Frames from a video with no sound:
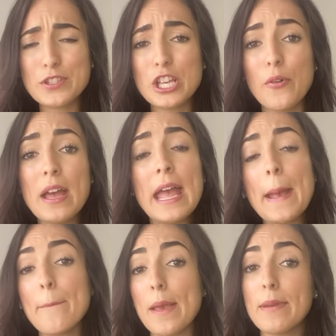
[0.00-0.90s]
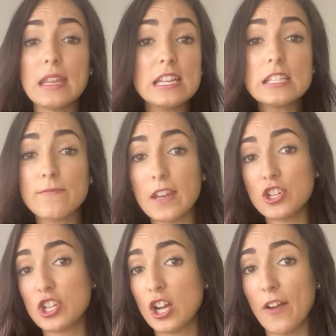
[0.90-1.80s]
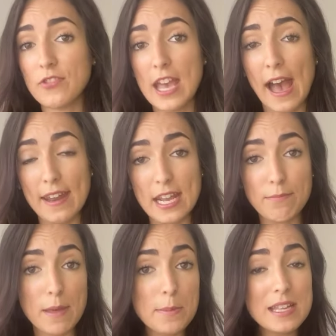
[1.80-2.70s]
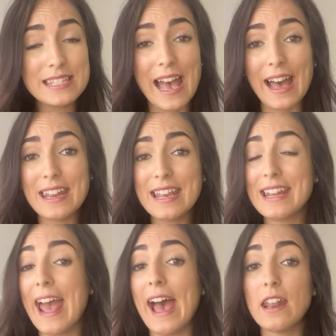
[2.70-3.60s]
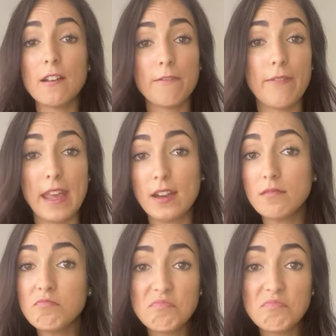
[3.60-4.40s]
So maybe it is finishing off the attic. Maybe it's adding an attic fan.